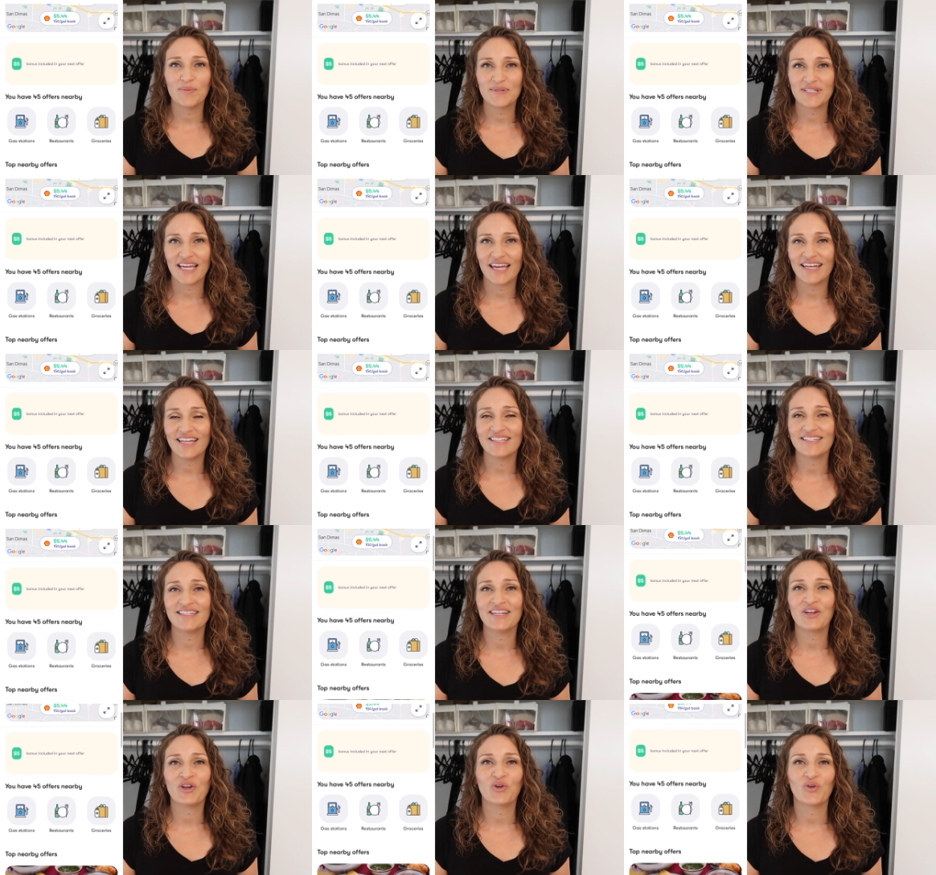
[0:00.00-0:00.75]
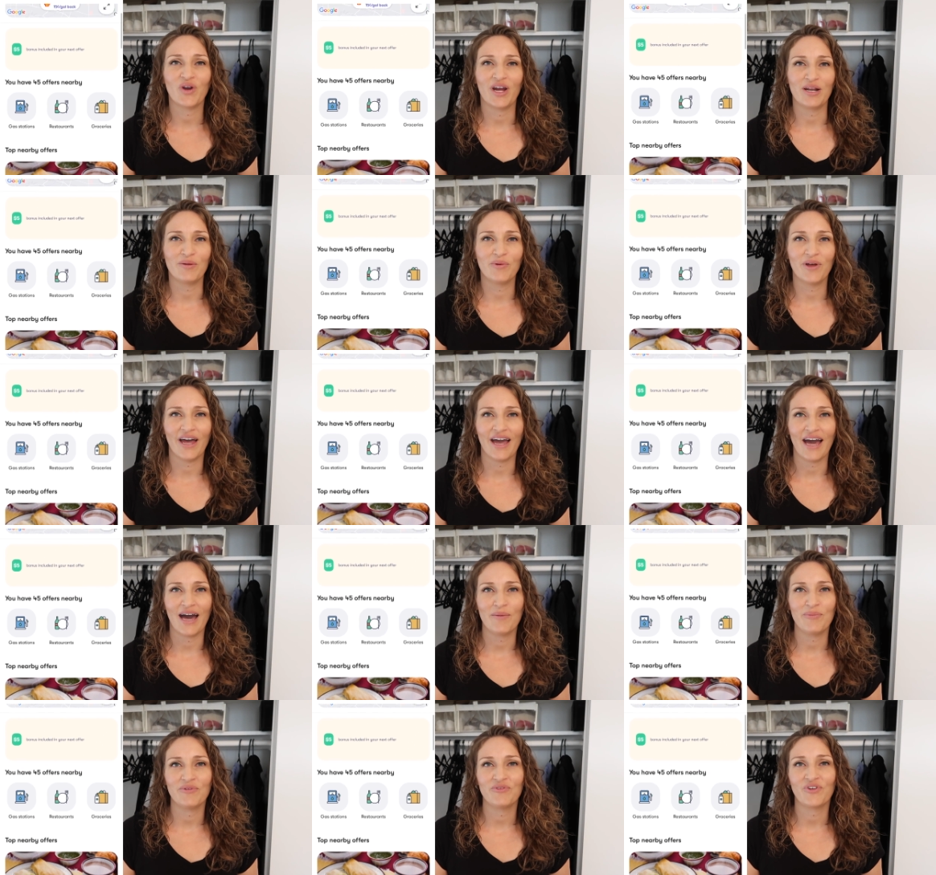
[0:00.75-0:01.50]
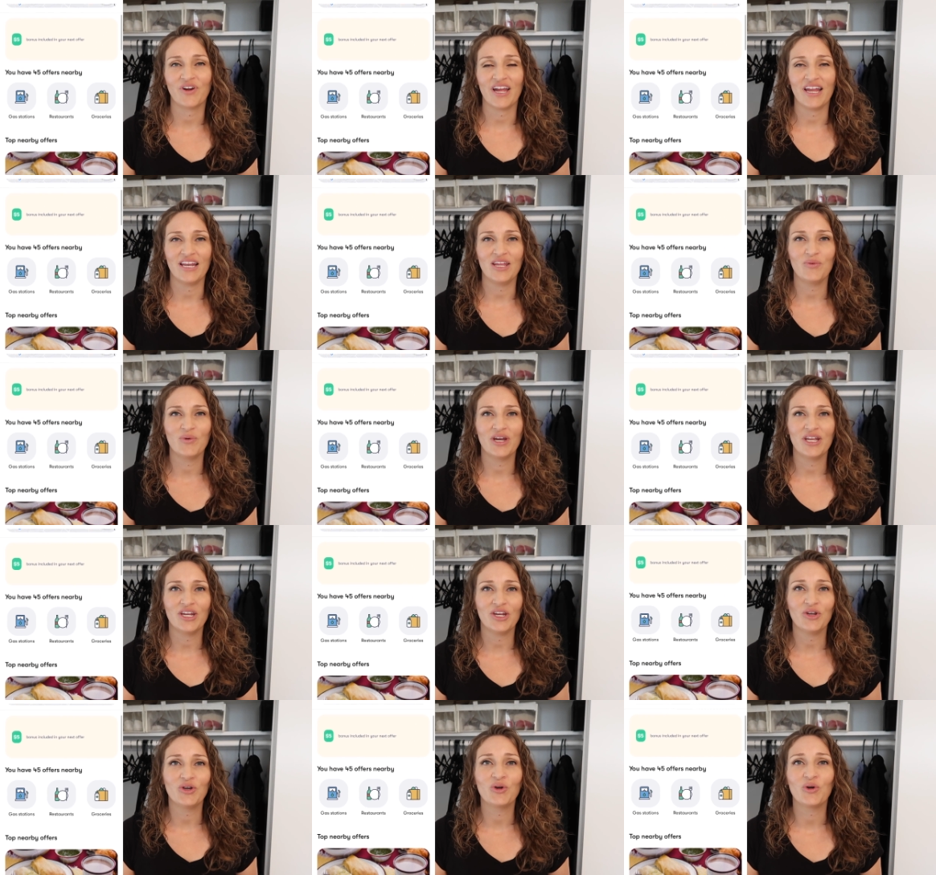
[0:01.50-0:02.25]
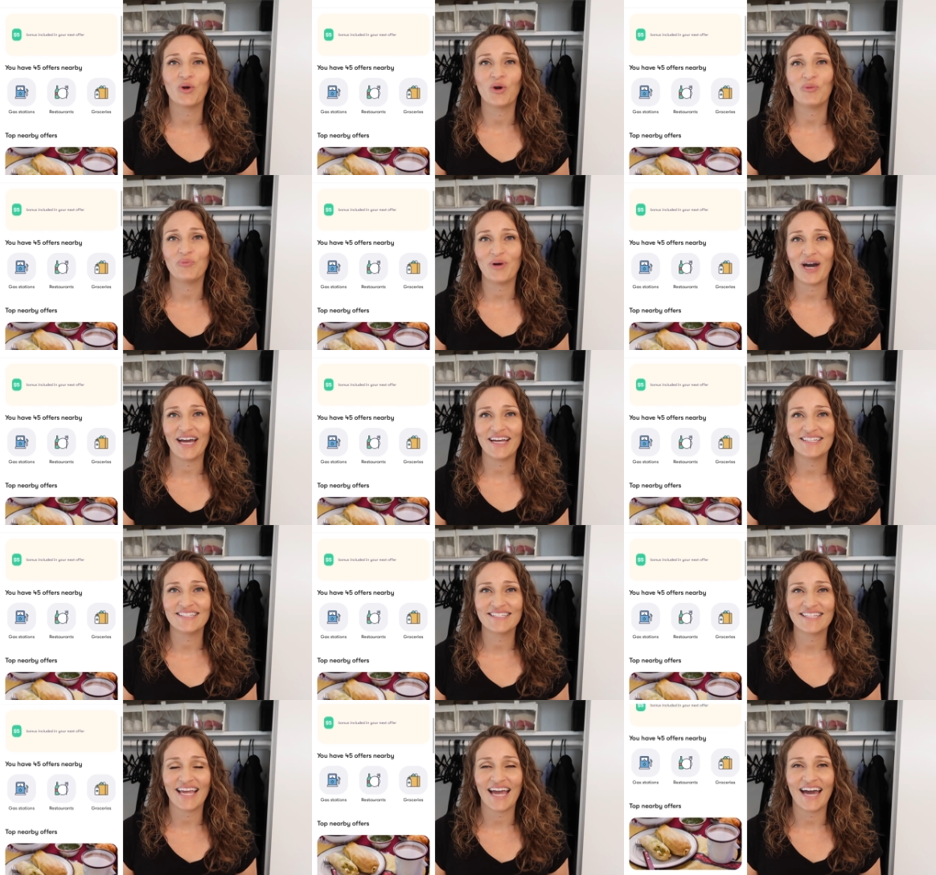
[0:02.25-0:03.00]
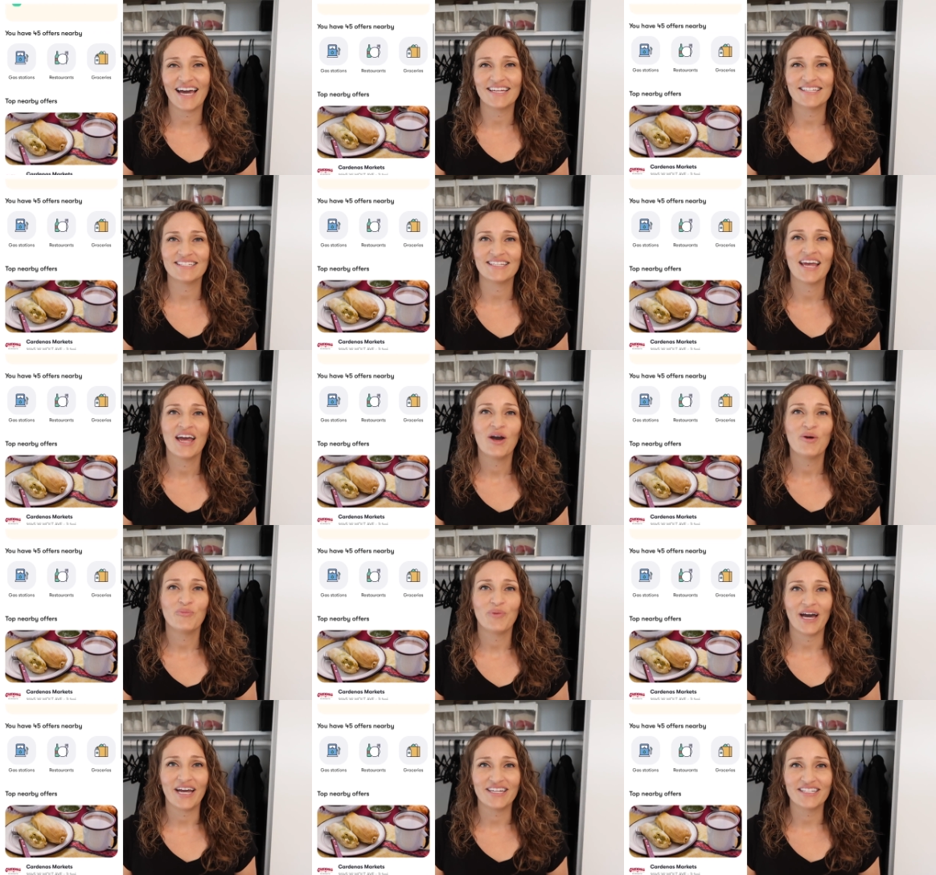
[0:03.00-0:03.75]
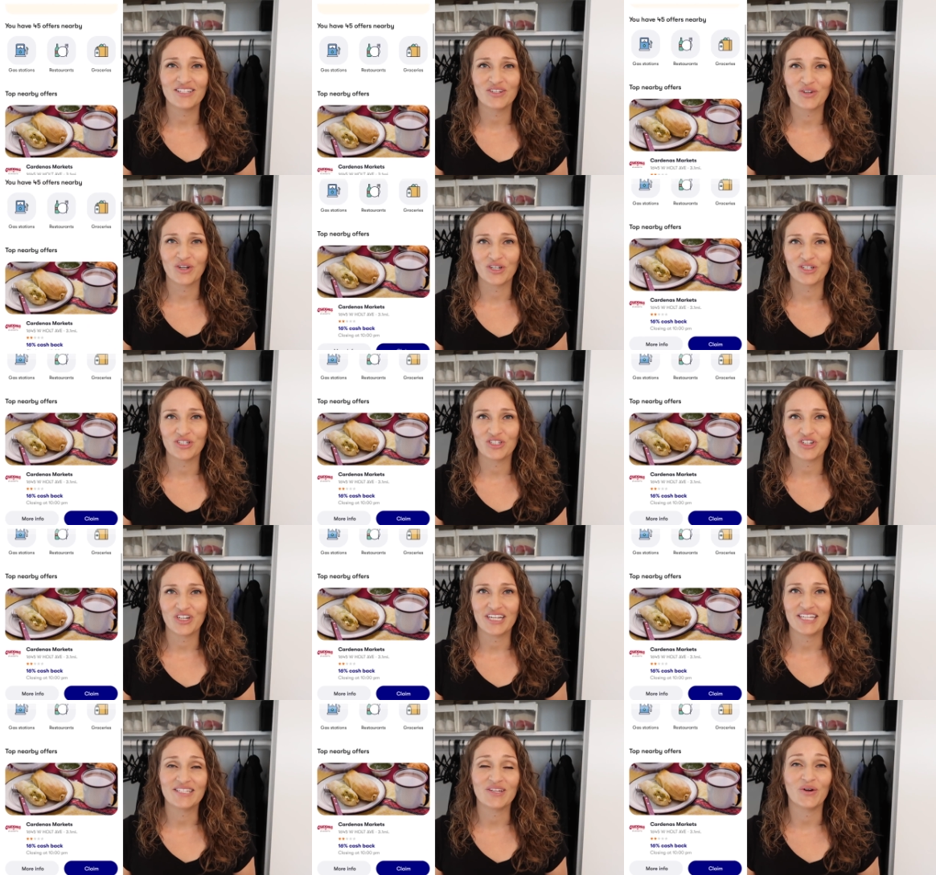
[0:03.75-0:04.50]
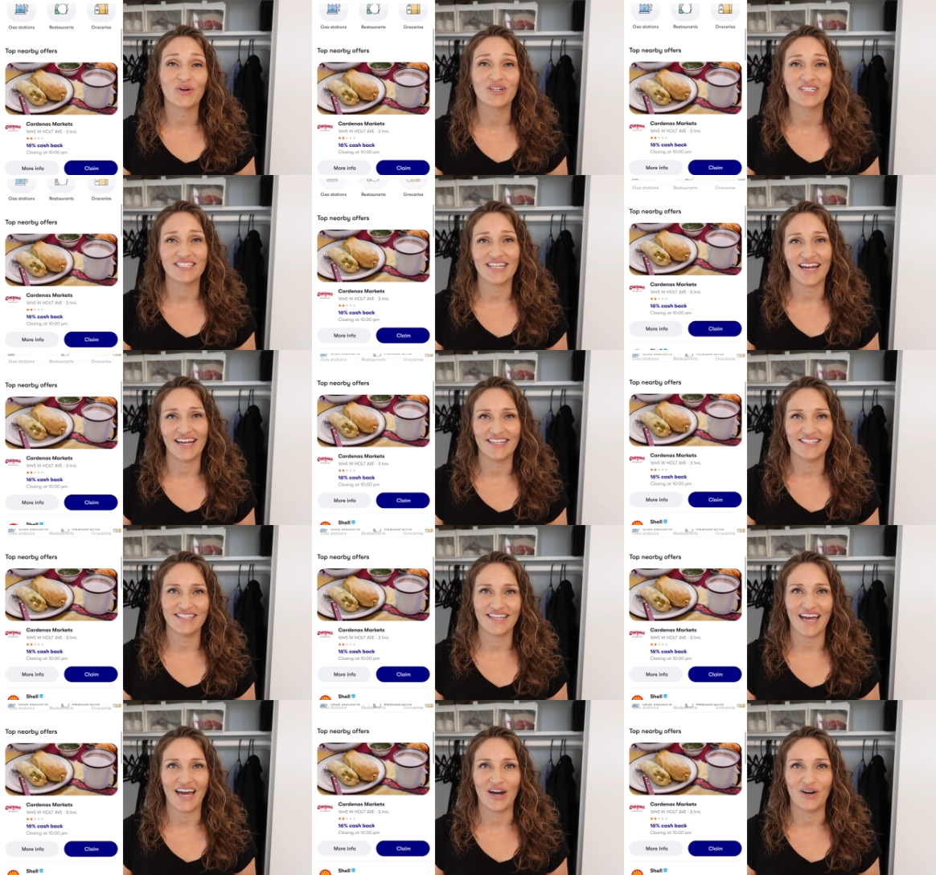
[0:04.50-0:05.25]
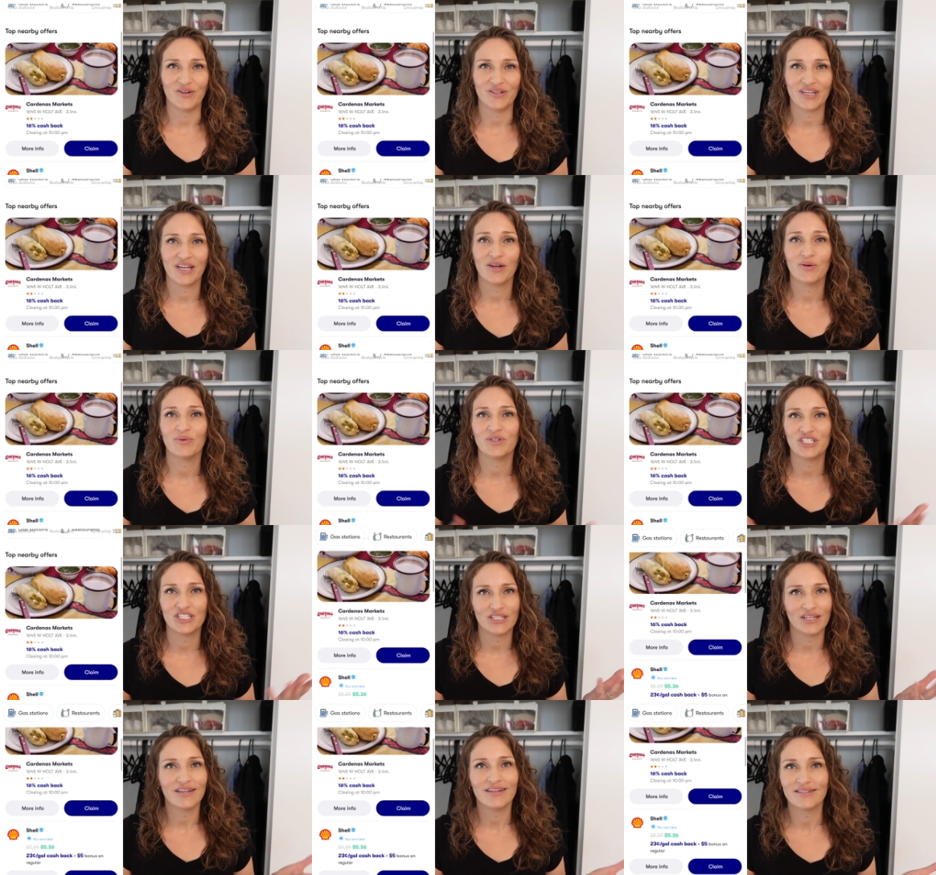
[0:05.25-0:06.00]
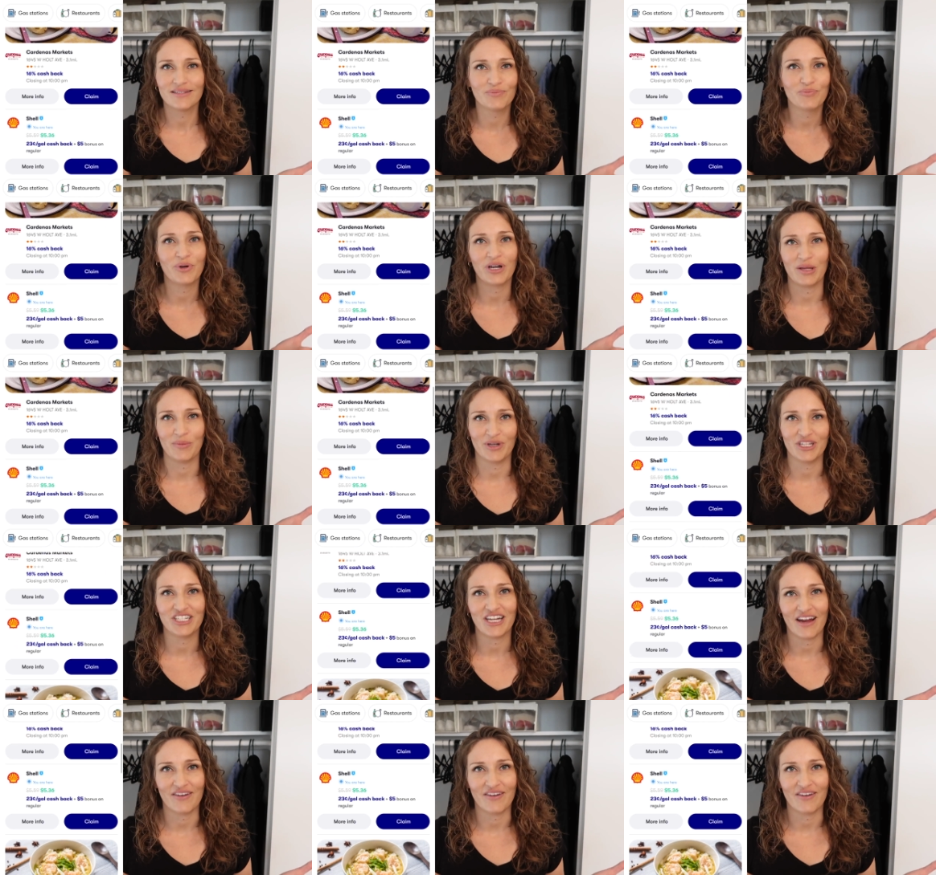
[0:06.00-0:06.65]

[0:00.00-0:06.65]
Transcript: Upside is an incredible app for anyone who buys gas, buys groceries, or dines out which is pretty much